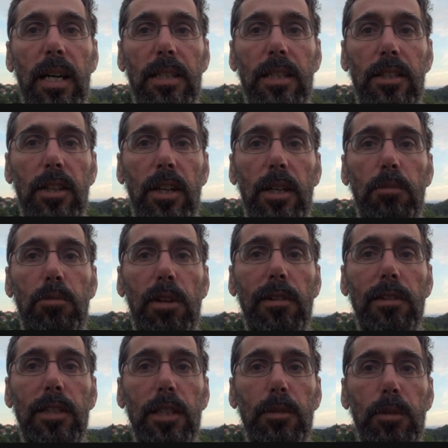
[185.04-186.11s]
uh, deciding
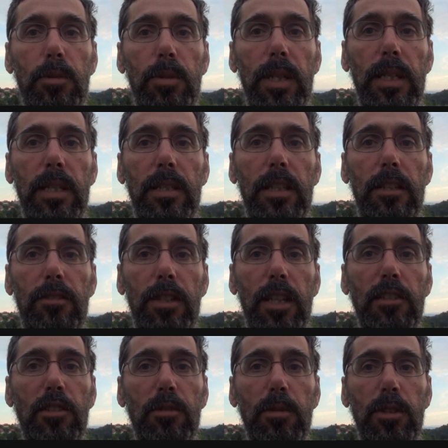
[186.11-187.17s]
priorities between
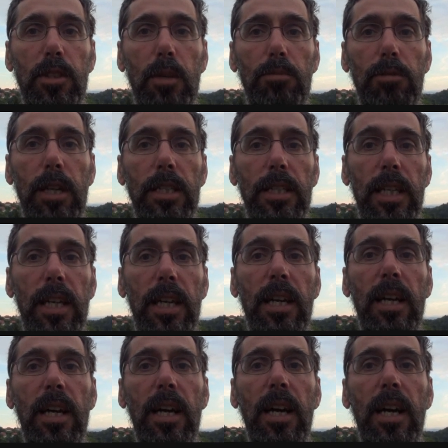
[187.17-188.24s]
different instruments operating
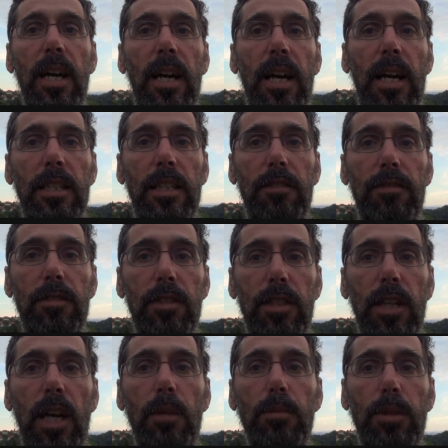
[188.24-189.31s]
at different
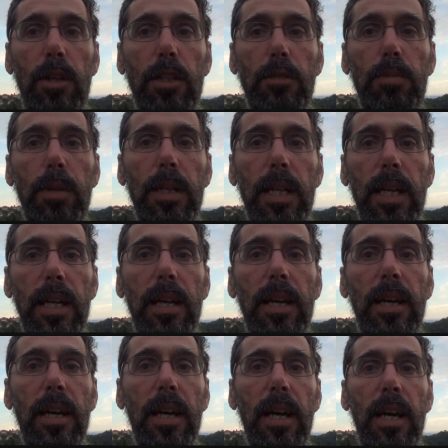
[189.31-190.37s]
times. So it's been a,
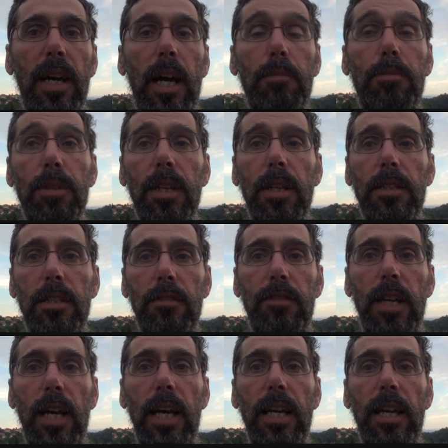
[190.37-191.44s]
a productive
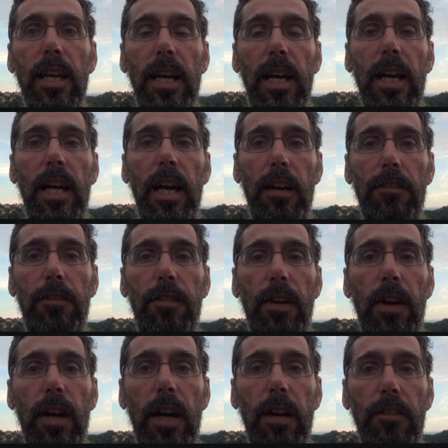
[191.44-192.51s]
day,
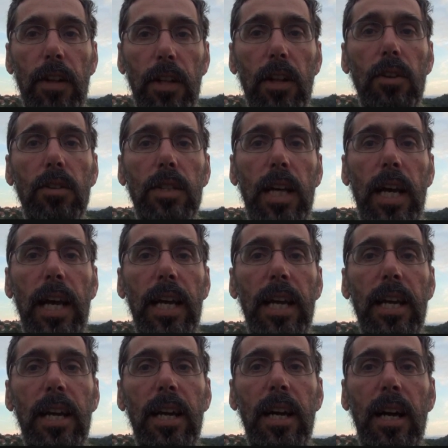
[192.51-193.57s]
if, if a long day.
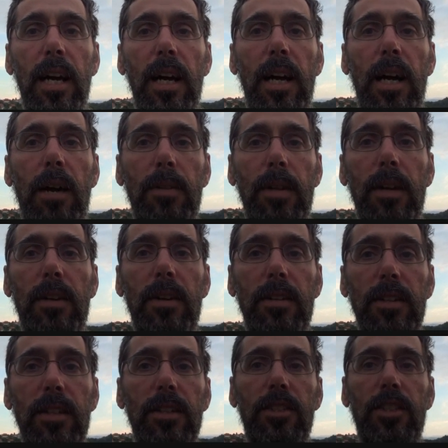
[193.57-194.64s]
I'm now
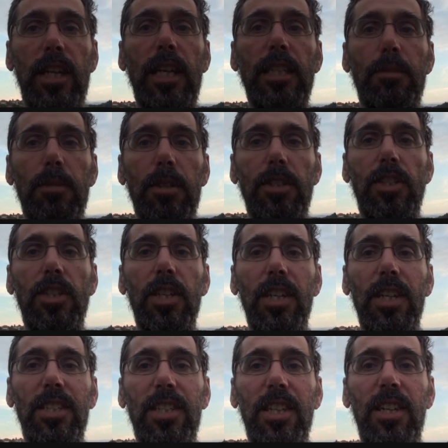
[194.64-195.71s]
going to change my
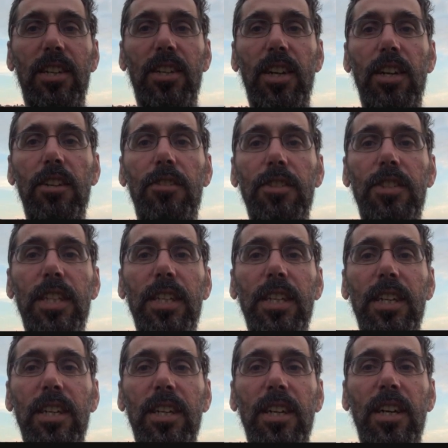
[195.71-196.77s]
shirt, go for
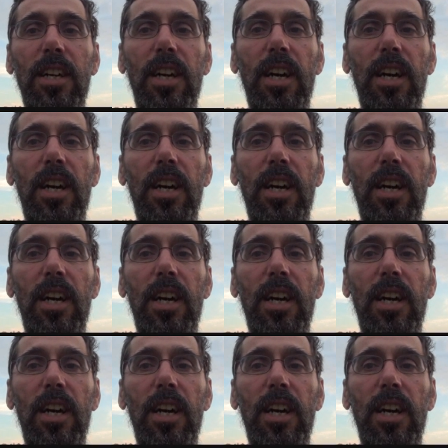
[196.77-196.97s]
dinner,